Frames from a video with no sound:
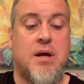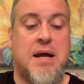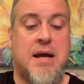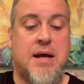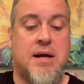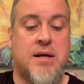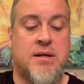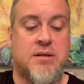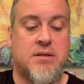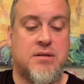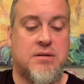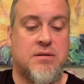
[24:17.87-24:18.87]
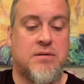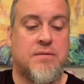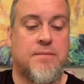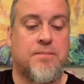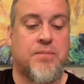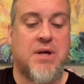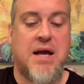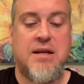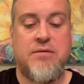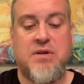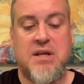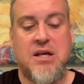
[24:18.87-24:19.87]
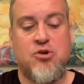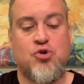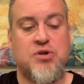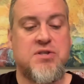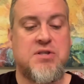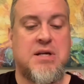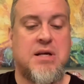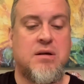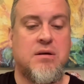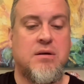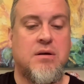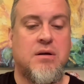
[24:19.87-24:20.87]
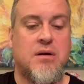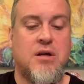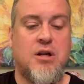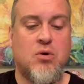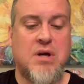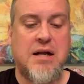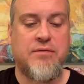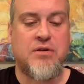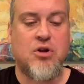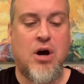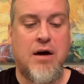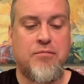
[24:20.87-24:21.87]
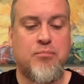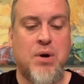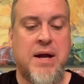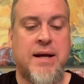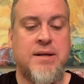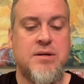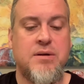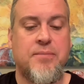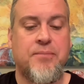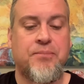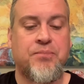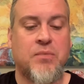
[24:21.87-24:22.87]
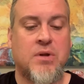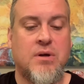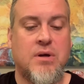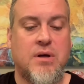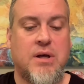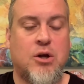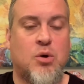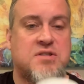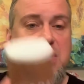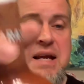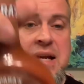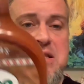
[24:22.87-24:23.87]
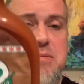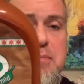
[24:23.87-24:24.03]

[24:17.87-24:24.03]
And kind of an interesting you know, kind of an off brand. You know, it's and it's